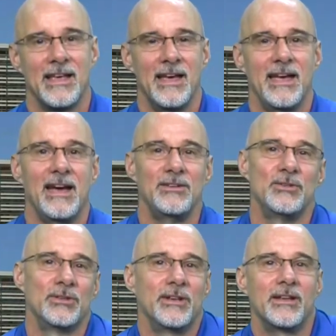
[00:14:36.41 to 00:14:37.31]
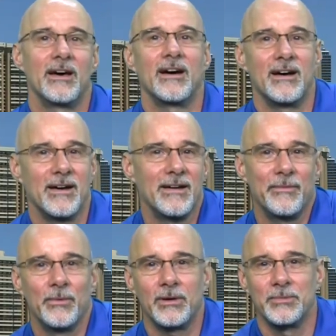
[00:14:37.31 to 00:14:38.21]
Hey, how you doing? Uh,
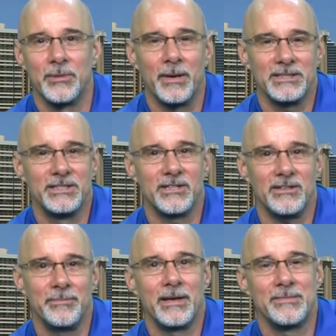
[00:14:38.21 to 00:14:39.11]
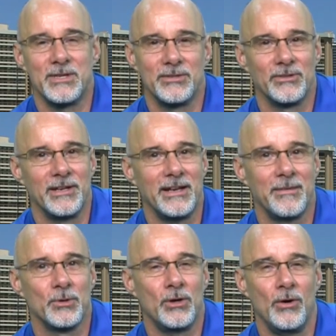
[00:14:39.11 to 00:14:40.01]
welcome to Abachi Talk. My name's Andrew Lanning.
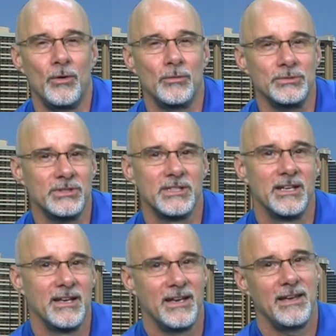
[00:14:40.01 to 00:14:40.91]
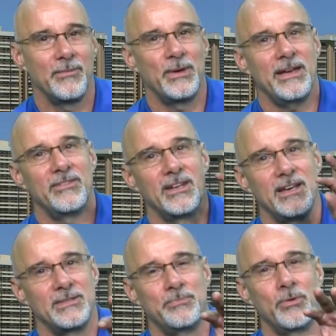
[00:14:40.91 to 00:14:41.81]
I'm your co-host. And we have a
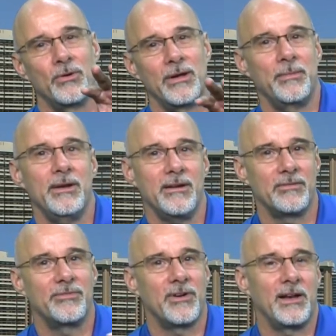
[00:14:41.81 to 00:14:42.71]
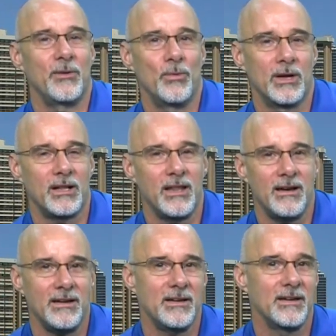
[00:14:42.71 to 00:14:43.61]
nice program here every Friday at 1
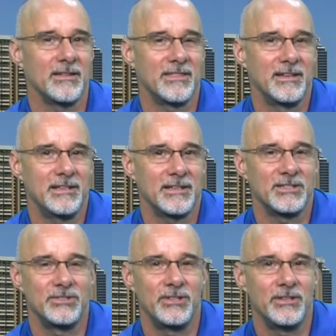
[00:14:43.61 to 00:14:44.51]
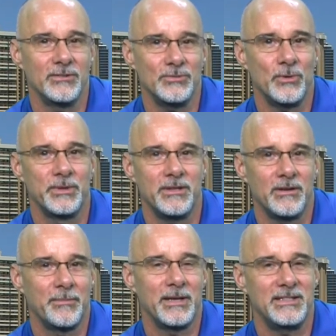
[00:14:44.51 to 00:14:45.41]
o'clock uh, on Think Tech Studios where we
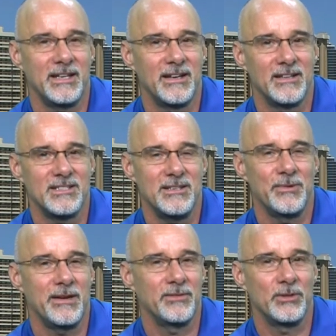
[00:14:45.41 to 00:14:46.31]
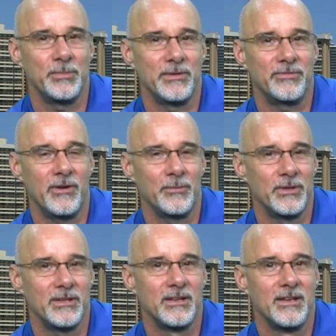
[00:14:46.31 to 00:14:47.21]
talk about technology and we have a little bit of fun
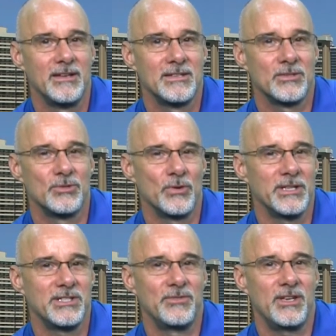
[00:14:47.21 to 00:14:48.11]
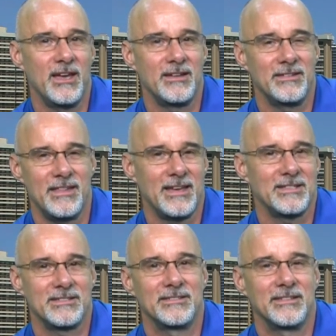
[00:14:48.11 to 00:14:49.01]
with it. So join us if you can.
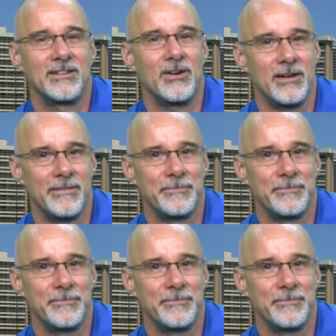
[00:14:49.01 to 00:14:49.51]
Thanks. Aloha.